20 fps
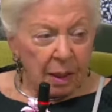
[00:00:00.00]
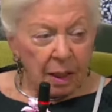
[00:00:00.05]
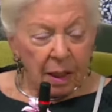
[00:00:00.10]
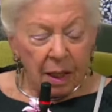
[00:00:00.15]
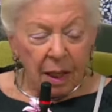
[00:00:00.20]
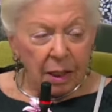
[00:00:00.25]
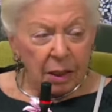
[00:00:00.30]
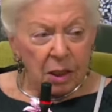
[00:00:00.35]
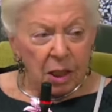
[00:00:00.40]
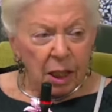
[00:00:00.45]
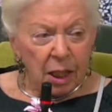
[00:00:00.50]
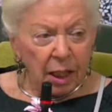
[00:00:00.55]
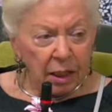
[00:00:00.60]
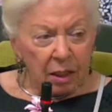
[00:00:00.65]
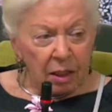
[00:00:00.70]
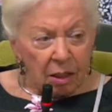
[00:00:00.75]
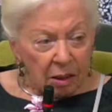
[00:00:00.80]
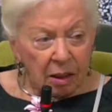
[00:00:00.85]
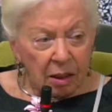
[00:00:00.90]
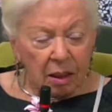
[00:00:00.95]
And
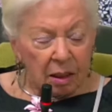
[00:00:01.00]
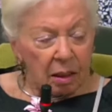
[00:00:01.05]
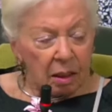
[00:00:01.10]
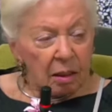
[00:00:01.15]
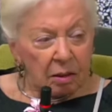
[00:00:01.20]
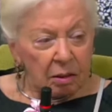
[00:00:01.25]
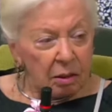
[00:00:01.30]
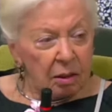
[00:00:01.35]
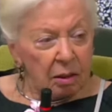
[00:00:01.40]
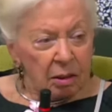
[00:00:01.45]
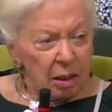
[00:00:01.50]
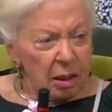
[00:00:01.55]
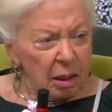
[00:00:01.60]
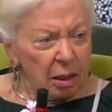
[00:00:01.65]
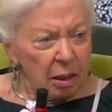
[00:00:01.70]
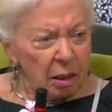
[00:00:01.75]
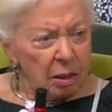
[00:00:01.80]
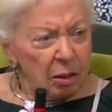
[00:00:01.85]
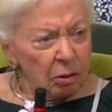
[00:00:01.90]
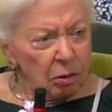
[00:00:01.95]
yet
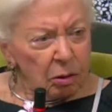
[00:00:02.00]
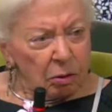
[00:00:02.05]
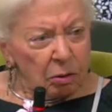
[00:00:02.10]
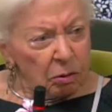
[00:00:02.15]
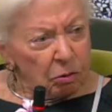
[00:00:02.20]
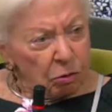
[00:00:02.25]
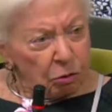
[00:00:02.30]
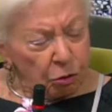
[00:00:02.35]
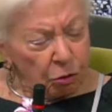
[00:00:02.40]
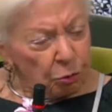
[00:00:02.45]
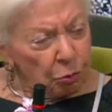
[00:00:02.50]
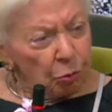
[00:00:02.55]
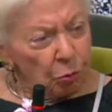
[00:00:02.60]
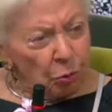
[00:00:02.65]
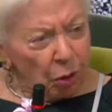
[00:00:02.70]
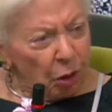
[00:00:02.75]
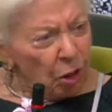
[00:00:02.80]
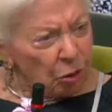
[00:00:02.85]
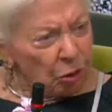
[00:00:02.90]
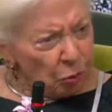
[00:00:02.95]
the
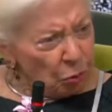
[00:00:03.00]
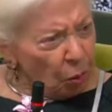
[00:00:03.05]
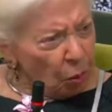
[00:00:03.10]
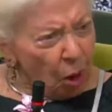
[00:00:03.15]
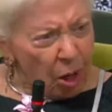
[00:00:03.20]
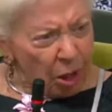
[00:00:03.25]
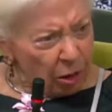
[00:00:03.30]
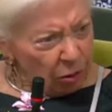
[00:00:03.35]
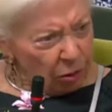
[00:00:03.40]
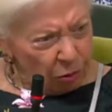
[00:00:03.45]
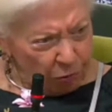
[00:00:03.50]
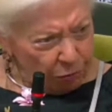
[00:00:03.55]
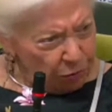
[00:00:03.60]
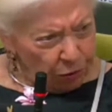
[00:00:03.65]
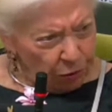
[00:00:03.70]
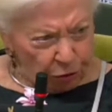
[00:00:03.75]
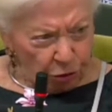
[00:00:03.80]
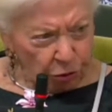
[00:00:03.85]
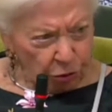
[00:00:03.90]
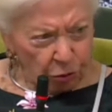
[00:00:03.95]
two UNRWA
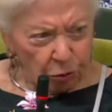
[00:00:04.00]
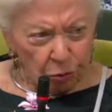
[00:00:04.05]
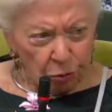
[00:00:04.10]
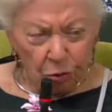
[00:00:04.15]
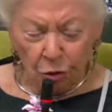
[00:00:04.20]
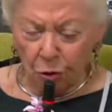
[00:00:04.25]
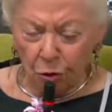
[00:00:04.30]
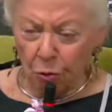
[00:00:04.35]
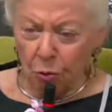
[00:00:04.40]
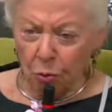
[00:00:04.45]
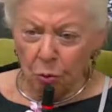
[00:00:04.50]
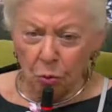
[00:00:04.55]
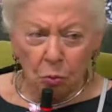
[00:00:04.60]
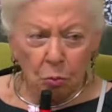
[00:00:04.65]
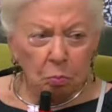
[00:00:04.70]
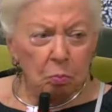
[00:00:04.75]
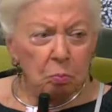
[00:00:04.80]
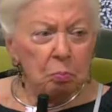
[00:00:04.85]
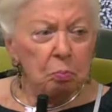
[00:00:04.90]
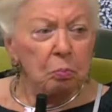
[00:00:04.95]
officials
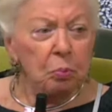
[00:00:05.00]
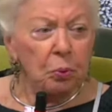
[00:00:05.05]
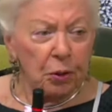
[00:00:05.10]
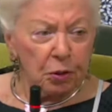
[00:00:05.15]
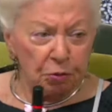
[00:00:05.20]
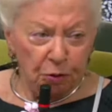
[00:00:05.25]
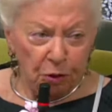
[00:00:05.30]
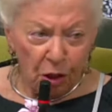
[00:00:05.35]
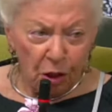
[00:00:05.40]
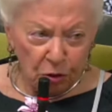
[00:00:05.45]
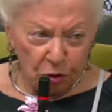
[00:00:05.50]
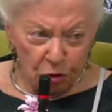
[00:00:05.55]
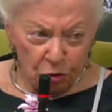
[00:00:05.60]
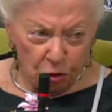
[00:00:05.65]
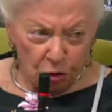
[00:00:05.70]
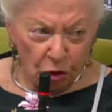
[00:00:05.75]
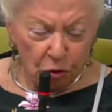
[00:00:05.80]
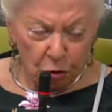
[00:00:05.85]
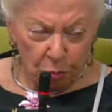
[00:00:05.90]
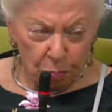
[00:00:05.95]
who briefed us
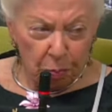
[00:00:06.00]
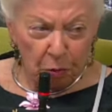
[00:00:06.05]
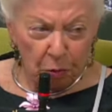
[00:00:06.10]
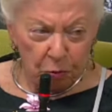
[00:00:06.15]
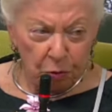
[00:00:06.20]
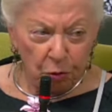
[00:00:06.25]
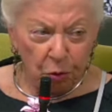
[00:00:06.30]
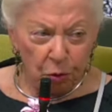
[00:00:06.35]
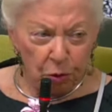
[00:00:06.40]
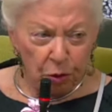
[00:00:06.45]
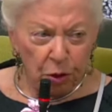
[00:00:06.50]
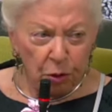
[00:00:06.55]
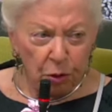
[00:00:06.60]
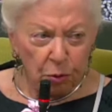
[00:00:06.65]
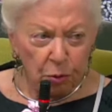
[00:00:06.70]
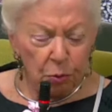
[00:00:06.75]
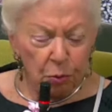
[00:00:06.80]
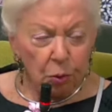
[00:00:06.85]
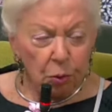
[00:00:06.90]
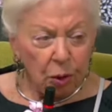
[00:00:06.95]
just before
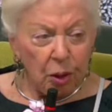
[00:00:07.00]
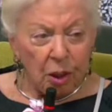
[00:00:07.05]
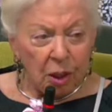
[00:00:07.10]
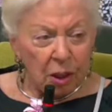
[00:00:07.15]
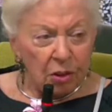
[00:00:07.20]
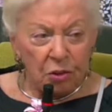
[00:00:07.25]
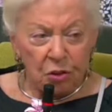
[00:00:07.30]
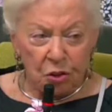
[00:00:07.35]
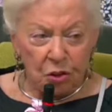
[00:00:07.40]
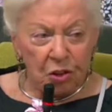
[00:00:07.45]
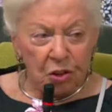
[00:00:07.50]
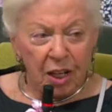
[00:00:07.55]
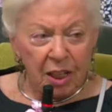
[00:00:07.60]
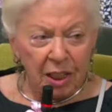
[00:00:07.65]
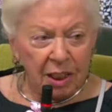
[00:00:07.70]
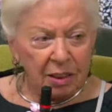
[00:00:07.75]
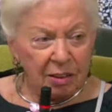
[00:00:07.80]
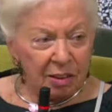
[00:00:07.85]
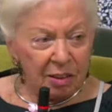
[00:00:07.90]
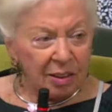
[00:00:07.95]
you
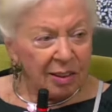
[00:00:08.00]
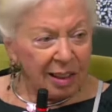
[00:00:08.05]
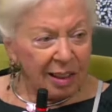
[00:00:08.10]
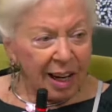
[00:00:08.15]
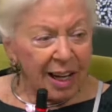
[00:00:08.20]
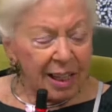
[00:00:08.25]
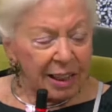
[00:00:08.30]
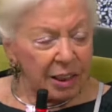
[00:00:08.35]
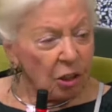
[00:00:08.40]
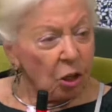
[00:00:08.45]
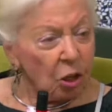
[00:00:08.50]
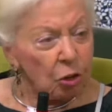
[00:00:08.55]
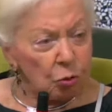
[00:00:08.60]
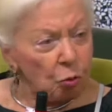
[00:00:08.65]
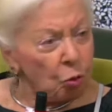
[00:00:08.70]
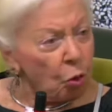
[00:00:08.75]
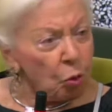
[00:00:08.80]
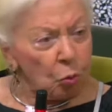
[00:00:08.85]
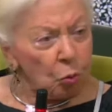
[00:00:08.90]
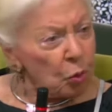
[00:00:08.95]
said that
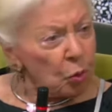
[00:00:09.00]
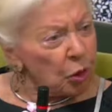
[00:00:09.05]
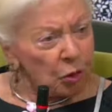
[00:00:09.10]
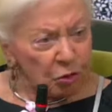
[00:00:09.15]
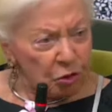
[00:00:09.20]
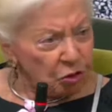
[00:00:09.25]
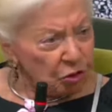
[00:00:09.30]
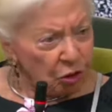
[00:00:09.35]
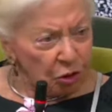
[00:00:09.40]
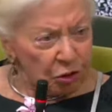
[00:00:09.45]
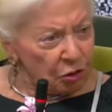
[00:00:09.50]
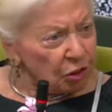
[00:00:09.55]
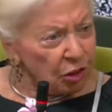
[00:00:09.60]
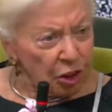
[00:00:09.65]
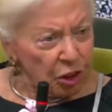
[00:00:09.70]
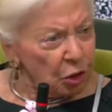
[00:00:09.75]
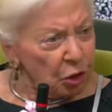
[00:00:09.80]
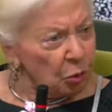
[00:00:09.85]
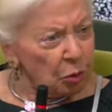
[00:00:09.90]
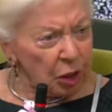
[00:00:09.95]
UNRWA was
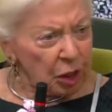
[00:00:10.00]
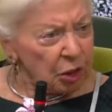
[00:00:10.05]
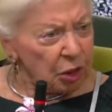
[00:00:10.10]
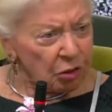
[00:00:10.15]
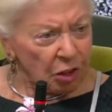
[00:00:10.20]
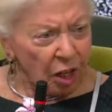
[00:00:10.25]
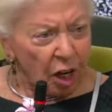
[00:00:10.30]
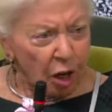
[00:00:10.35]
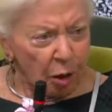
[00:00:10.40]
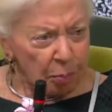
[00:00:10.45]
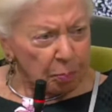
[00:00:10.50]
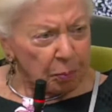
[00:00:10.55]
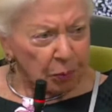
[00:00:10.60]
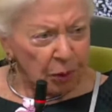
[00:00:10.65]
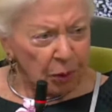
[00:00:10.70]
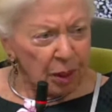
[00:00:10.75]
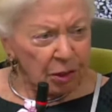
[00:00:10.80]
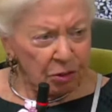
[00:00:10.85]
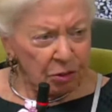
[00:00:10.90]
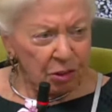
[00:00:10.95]
continuing to
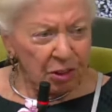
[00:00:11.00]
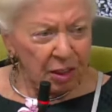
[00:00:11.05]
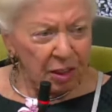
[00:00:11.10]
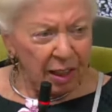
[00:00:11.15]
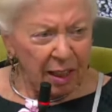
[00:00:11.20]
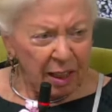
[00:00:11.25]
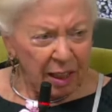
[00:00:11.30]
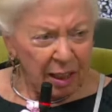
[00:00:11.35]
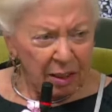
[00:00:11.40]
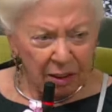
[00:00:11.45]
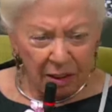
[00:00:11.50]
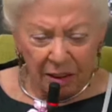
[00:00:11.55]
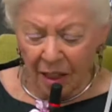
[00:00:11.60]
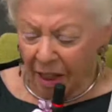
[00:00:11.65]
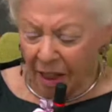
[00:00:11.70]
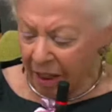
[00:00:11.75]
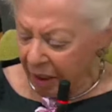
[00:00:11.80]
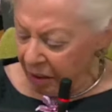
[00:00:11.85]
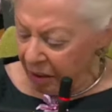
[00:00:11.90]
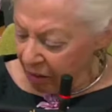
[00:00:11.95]
operate today,
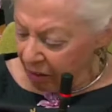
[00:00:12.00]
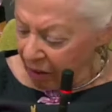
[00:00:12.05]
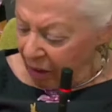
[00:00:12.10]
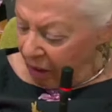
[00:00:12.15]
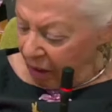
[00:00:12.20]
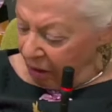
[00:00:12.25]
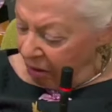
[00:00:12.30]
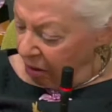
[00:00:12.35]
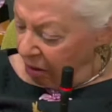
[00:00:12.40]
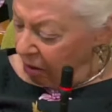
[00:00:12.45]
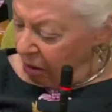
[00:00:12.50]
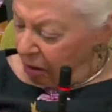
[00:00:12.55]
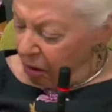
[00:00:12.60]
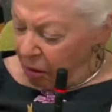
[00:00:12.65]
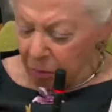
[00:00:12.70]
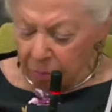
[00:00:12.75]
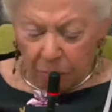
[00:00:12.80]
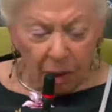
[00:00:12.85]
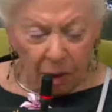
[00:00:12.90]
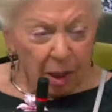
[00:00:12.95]
that
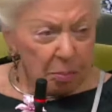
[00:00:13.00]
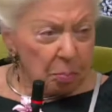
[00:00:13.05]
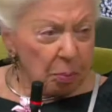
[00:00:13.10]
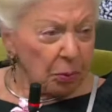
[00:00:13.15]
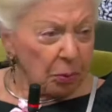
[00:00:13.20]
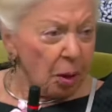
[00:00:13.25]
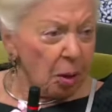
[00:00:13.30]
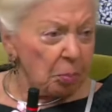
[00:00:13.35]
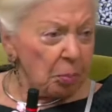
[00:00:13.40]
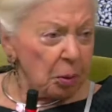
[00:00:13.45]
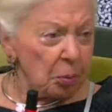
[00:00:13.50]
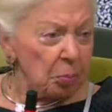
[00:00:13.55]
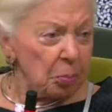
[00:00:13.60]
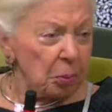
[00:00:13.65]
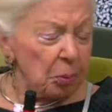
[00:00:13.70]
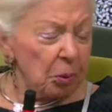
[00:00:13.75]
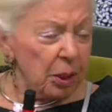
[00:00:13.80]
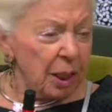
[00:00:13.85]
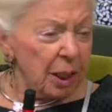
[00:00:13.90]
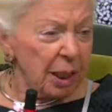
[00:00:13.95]
they
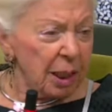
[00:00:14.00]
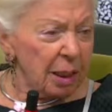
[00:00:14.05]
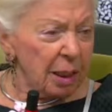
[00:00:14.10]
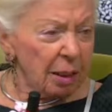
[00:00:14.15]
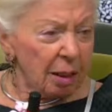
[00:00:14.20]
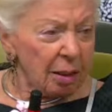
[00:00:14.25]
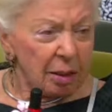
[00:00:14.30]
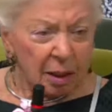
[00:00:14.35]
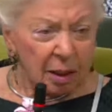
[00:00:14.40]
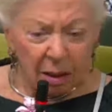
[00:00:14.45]
probably